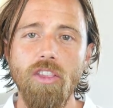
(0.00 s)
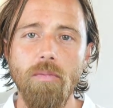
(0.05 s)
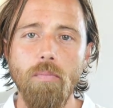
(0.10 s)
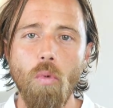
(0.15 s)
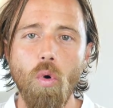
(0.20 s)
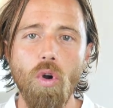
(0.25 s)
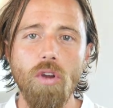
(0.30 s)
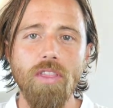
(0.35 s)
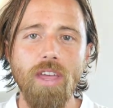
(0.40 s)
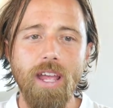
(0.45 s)
The
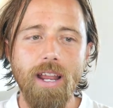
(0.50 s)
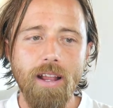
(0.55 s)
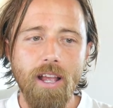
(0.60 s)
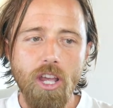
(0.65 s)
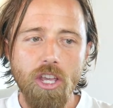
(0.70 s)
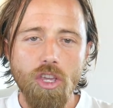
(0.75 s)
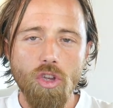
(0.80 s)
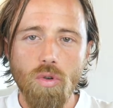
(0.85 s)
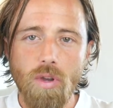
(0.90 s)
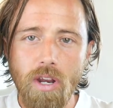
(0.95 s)
more
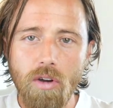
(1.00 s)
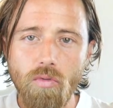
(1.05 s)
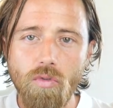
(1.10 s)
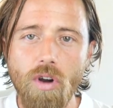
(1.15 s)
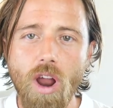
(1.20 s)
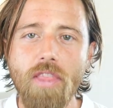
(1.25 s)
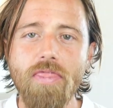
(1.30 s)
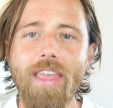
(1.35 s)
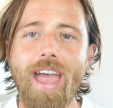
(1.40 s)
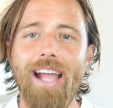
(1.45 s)
that you can
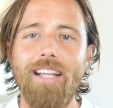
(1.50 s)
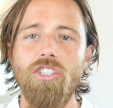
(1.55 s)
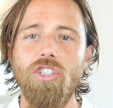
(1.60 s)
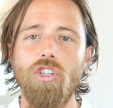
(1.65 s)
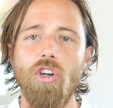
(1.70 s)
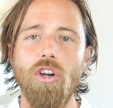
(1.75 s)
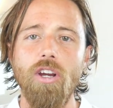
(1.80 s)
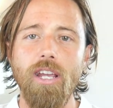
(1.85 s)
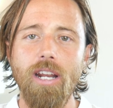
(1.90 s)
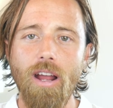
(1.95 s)
run that
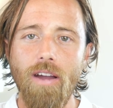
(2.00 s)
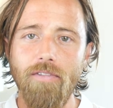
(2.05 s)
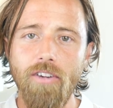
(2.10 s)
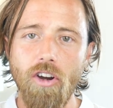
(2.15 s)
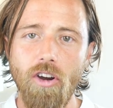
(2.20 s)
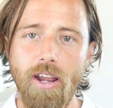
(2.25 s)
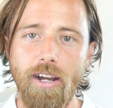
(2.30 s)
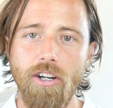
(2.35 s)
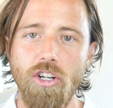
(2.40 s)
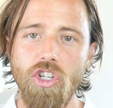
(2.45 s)
circuit of
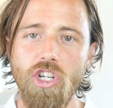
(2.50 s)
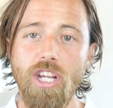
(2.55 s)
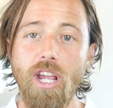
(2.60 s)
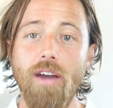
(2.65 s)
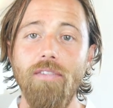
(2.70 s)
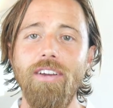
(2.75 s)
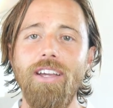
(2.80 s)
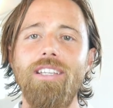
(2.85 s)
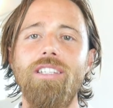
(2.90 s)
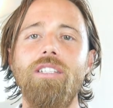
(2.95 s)
your energy
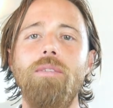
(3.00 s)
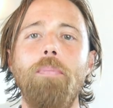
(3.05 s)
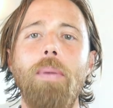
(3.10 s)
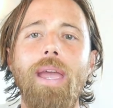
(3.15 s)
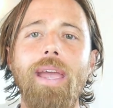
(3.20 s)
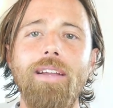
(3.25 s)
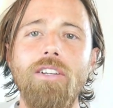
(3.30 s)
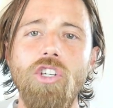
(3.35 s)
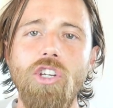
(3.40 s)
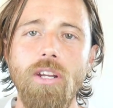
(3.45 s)
of
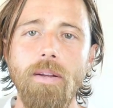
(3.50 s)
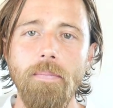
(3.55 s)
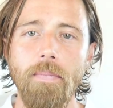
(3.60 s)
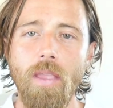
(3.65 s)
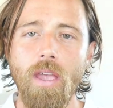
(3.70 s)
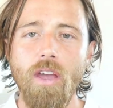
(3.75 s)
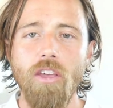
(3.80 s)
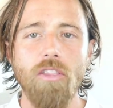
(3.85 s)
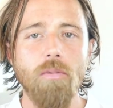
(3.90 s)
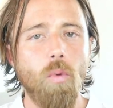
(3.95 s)
expansion,
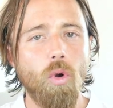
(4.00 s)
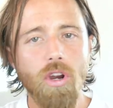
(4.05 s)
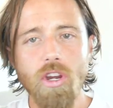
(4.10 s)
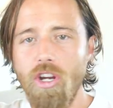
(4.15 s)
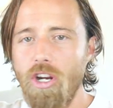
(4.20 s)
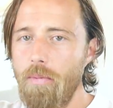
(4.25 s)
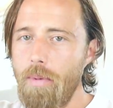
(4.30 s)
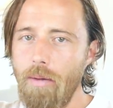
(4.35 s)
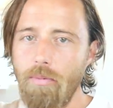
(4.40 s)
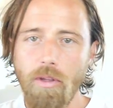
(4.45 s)
the more
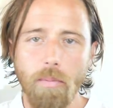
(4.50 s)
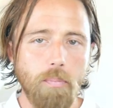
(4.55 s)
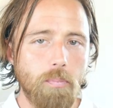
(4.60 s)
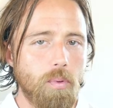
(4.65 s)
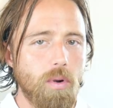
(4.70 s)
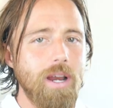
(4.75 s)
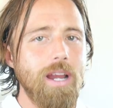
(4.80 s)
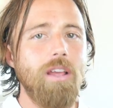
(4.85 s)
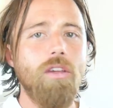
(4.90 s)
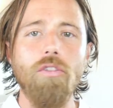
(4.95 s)
you're going to be able to
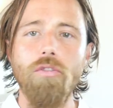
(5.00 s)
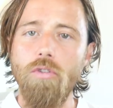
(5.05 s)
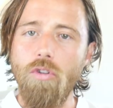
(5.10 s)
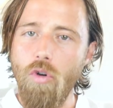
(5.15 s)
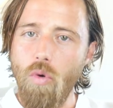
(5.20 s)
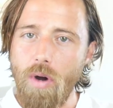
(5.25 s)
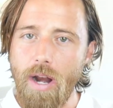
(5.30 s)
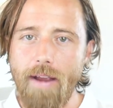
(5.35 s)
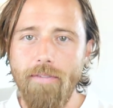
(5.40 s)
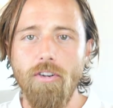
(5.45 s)
bring
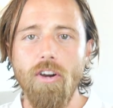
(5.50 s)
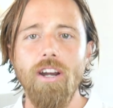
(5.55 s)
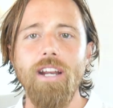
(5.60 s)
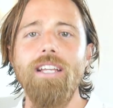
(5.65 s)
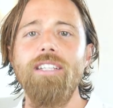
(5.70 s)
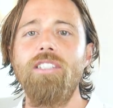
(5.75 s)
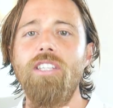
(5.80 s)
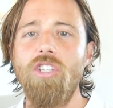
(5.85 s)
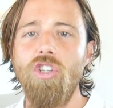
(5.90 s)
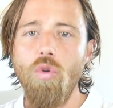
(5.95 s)
through whatever it
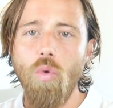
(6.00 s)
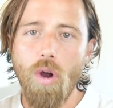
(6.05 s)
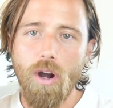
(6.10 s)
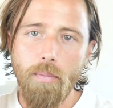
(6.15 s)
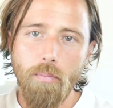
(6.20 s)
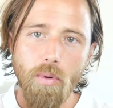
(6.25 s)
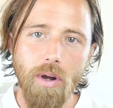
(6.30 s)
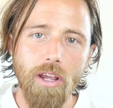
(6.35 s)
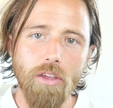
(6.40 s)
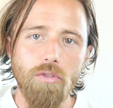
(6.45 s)
is that you want
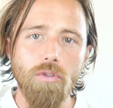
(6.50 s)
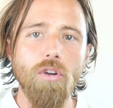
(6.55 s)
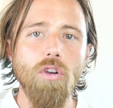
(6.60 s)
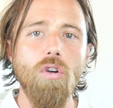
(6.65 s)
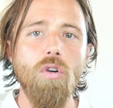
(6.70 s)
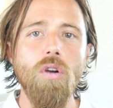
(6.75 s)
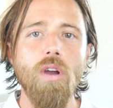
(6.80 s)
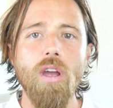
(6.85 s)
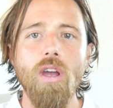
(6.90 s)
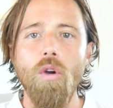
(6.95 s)
to bring
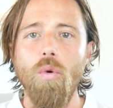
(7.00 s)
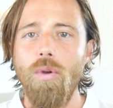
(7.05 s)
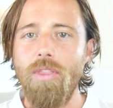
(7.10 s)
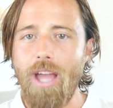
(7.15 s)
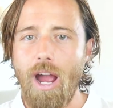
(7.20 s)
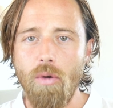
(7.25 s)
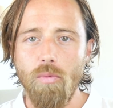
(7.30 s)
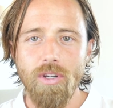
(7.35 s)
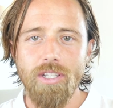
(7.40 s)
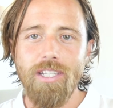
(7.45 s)
through
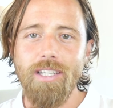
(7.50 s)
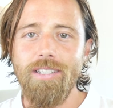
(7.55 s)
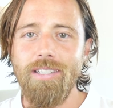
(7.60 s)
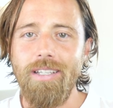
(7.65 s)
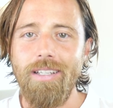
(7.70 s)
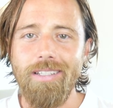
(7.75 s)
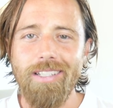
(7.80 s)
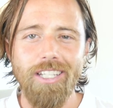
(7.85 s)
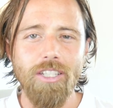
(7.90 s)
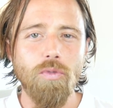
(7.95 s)
without
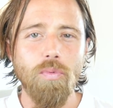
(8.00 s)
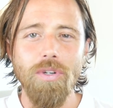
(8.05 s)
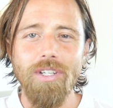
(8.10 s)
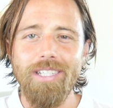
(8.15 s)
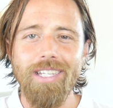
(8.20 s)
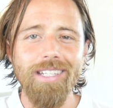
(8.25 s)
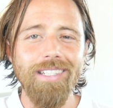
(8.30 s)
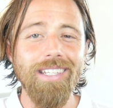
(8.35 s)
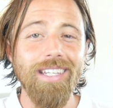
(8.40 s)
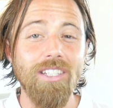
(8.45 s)
resistance. It's
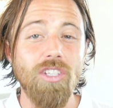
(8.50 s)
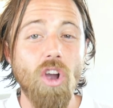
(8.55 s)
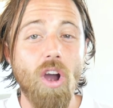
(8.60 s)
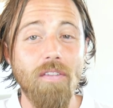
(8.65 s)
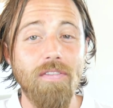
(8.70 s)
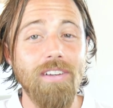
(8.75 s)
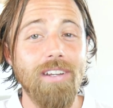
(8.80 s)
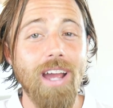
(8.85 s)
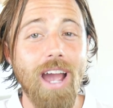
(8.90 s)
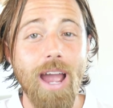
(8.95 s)
resistance
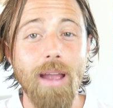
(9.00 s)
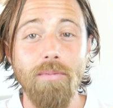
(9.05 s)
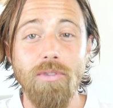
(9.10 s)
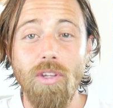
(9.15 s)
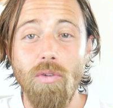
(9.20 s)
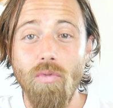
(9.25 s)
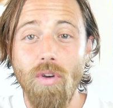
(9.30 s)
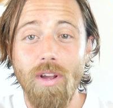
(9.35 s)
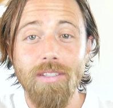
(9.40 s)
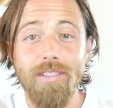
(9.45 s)
oftentimes
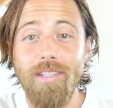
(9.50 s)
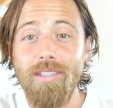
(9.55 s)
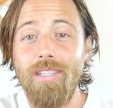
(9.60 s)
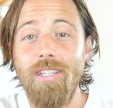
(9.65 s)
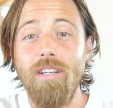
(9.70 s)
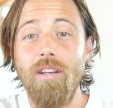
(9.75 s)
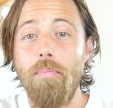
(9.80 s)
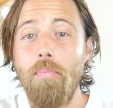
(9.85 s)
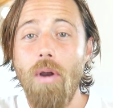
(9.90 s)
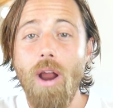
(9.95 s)
that runs us
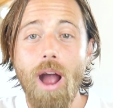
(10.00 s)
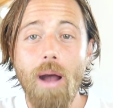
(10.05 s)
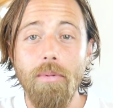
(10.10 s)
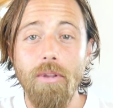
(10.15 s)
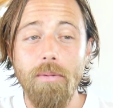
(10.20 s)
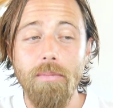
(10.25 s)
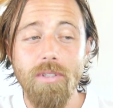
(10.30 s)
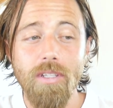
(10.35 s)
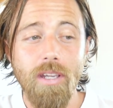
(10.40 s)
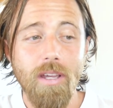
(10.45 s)
into
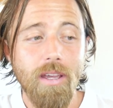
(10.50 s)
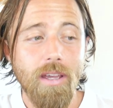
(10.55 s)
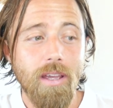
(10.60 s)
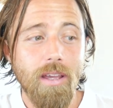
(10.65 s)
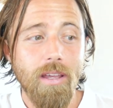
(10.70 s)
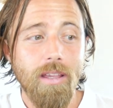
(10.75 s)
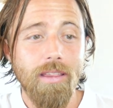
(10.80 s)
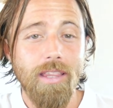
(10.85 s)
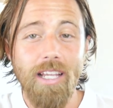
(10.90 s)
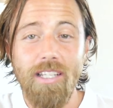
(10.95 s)
problems
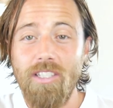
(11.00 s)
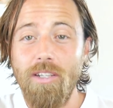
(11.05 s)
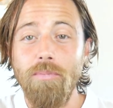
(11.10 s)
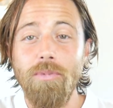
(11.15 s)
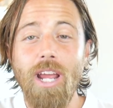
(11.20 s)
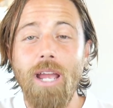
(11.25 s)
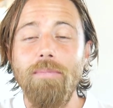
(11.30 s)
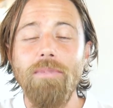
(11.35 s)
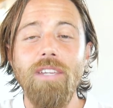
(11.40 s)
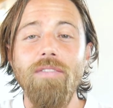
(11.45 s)
that
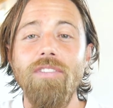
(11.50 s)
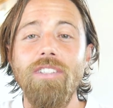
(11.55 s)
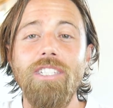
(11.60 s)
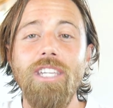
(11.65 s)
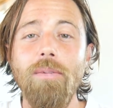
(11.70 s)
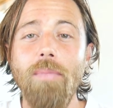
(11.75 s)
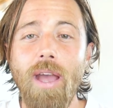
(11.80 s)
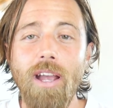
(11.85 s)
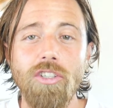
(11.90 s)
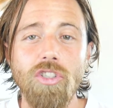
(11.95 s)
sometimes even
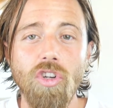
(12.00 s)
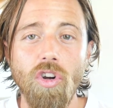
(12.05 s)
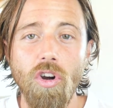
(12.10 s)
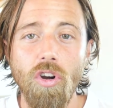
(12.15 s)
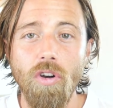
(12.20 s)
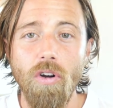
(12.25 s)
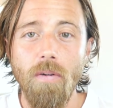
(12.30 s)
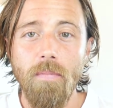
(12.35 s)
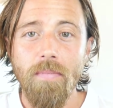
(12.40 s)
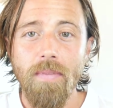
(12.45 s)
seem
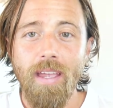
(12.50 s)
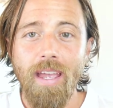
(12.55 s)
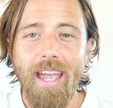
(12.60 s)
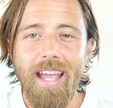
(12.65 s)
external.